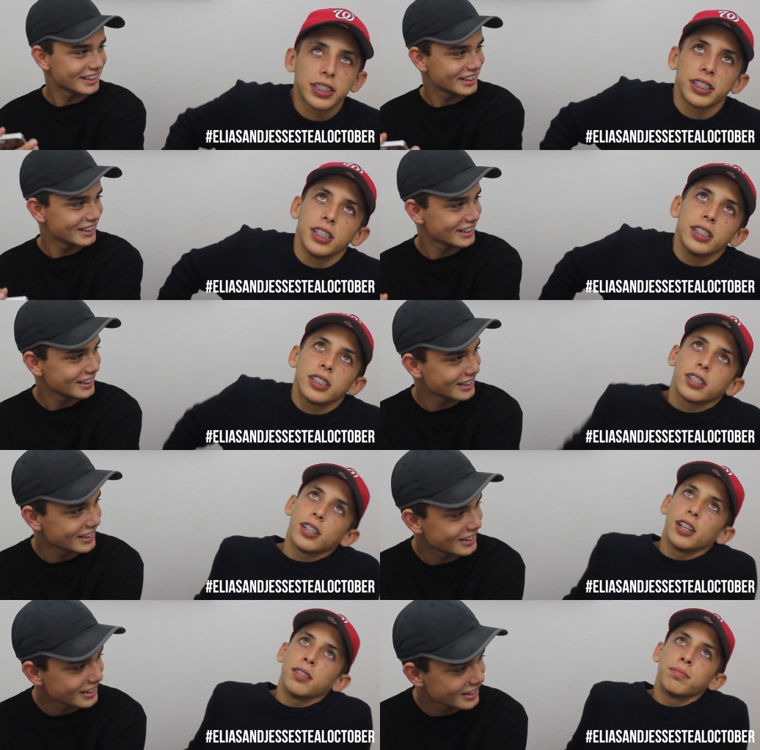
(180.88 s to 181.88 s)
Speaker 1: exist,
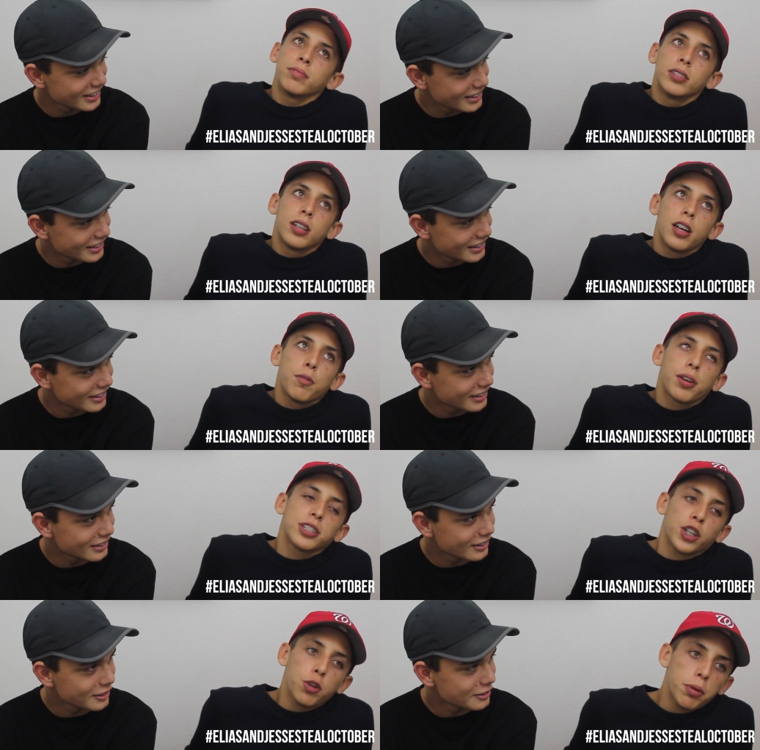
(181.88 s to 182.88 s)
um, because
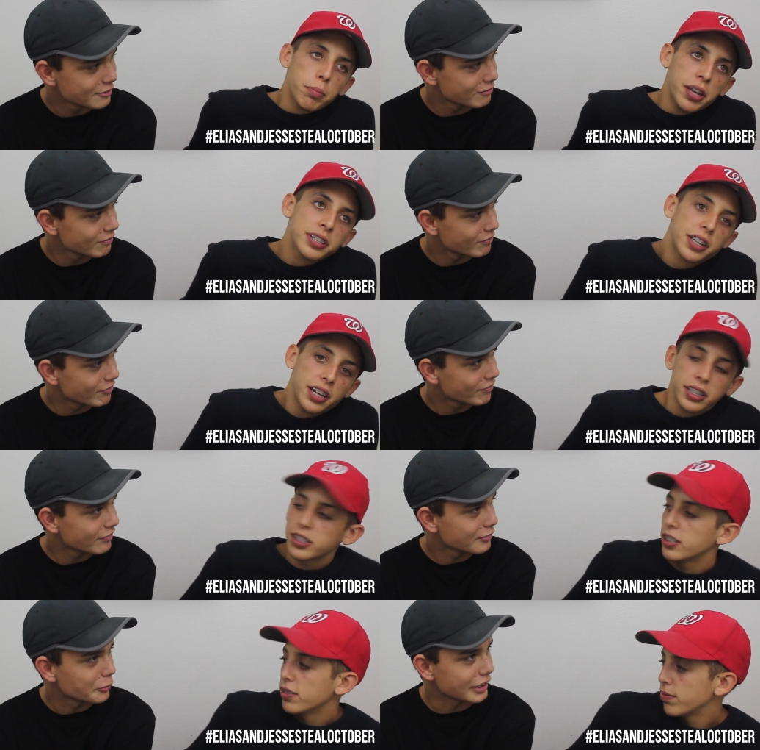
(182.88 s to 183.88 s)
they're human beings, I guess.
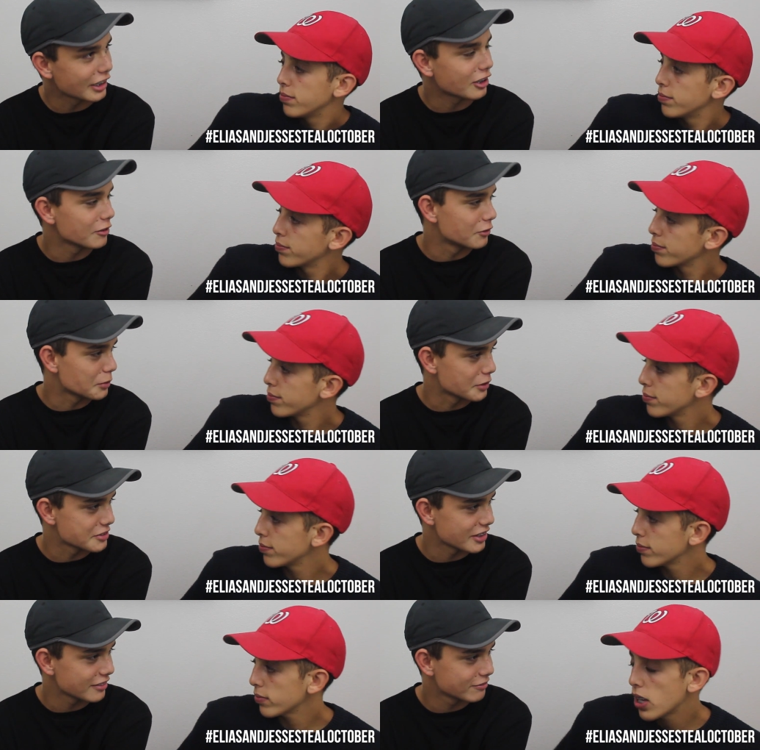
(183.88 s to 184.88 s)
We get called fuckboys,
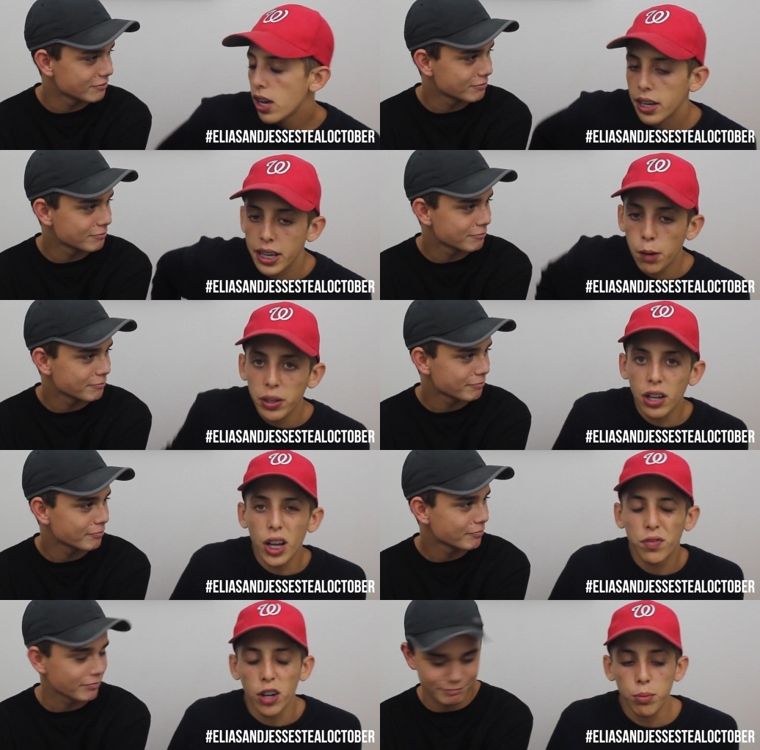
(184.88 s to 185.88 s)
right? Yeah, we get
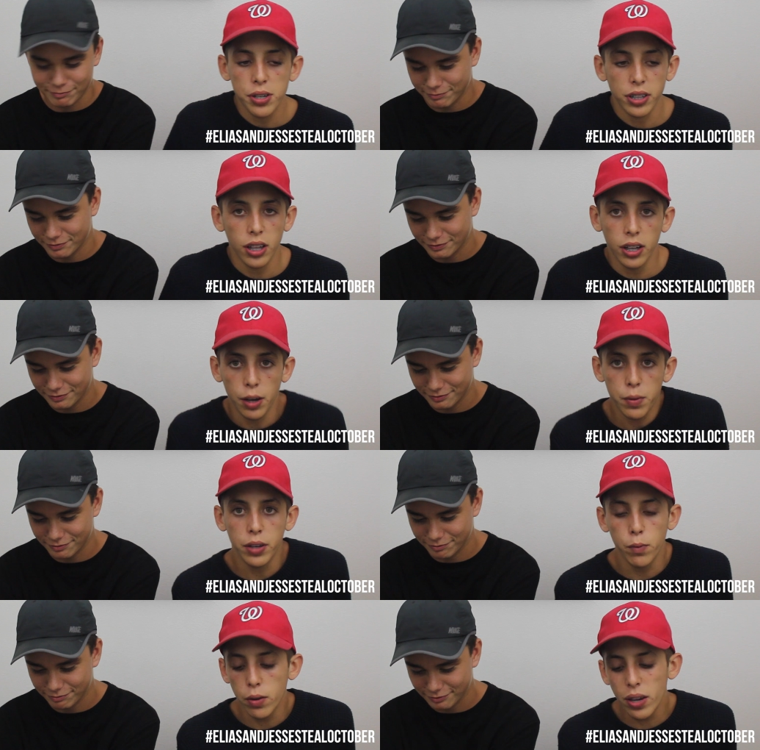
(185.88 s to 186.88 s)
called fuckboys a lot, and
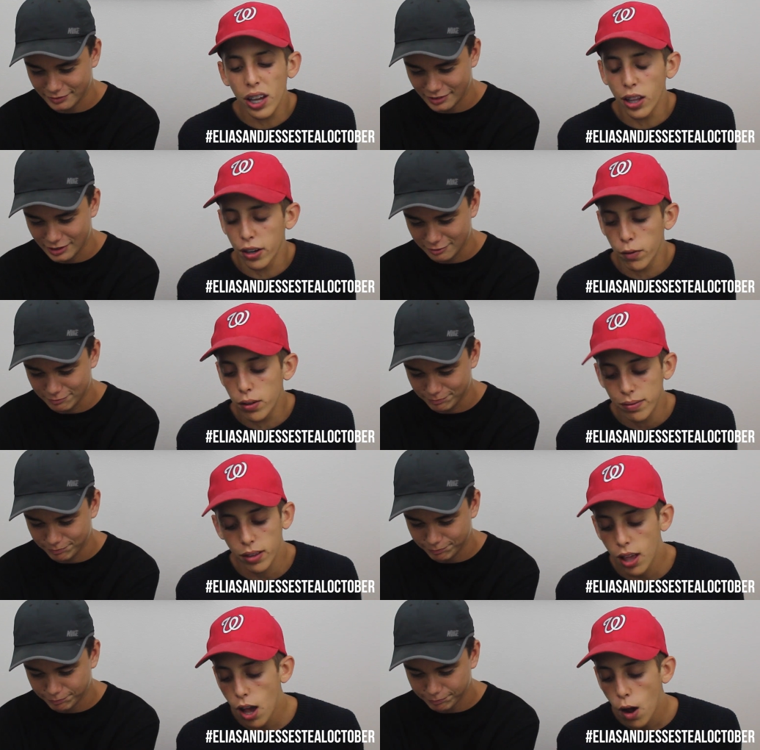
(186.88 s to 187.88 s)
we, we, we get a lot of, we,
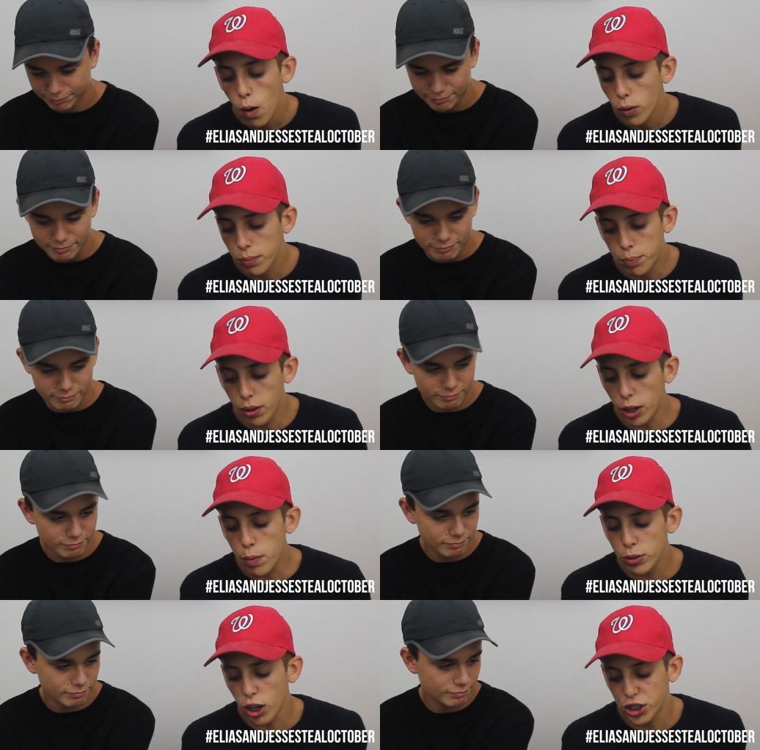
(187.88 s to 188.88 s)
a lot of
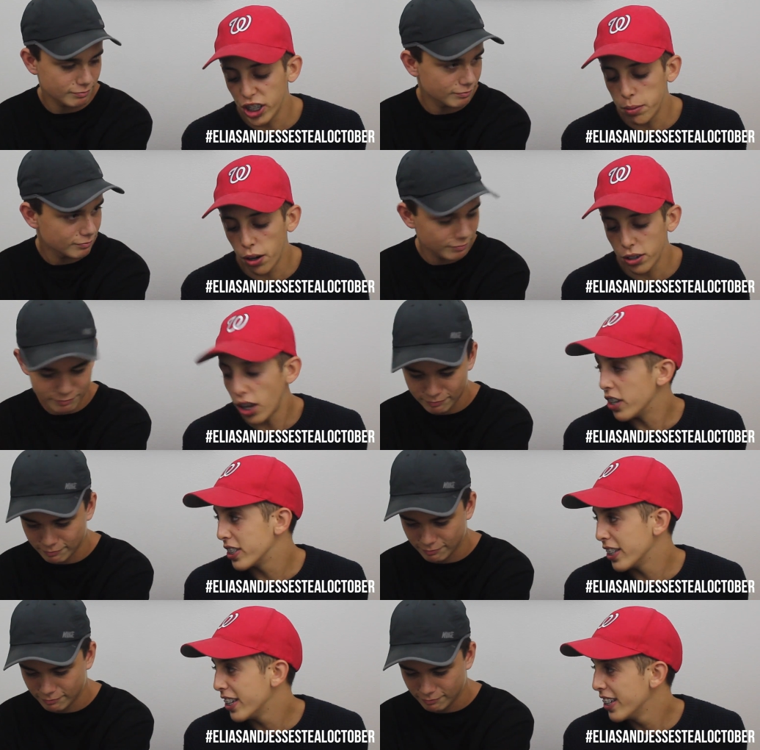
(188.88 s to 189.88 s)
people talk shit about us,
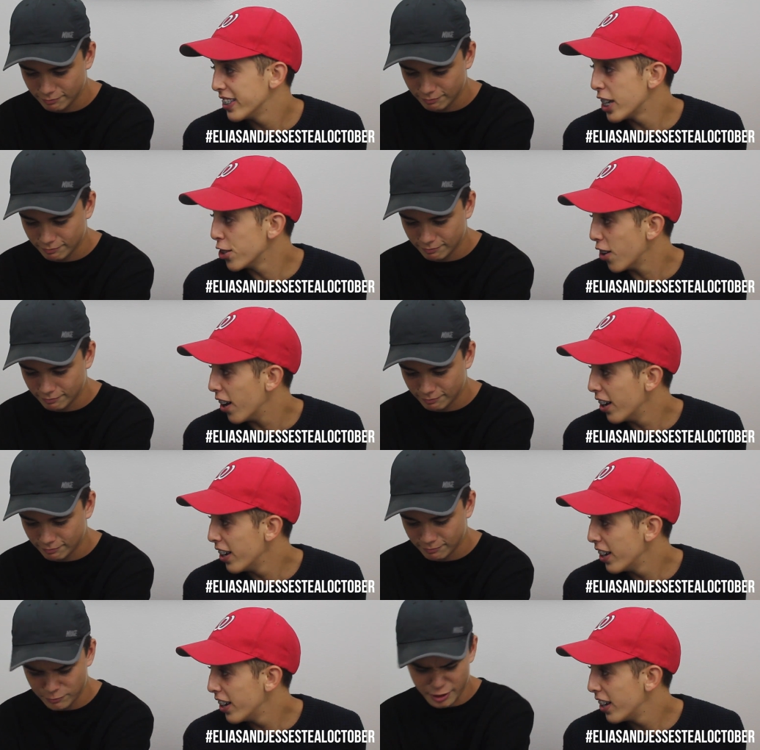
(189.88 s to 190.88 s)
honestly. They do, huh?
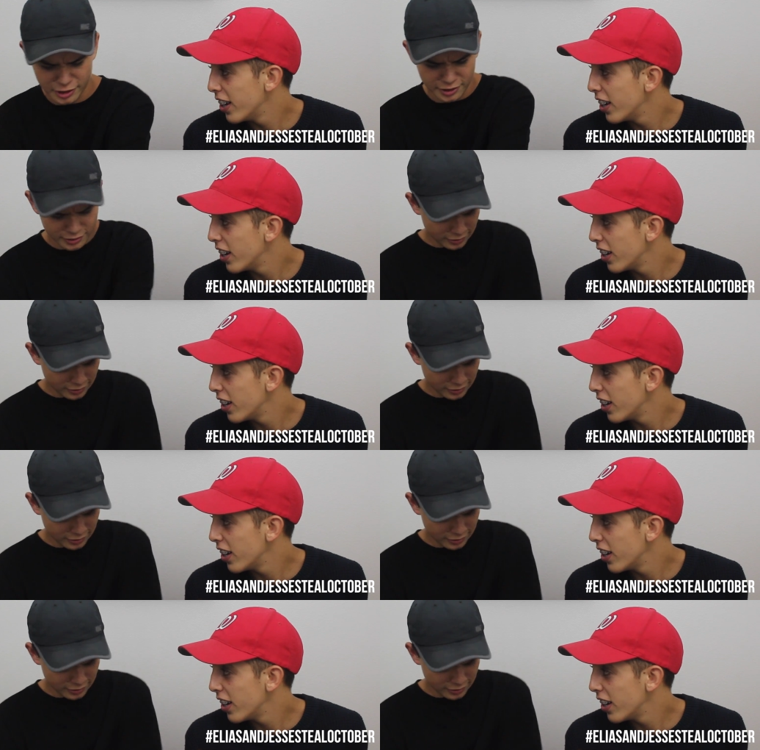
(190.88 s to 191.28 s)
Wait, hold on.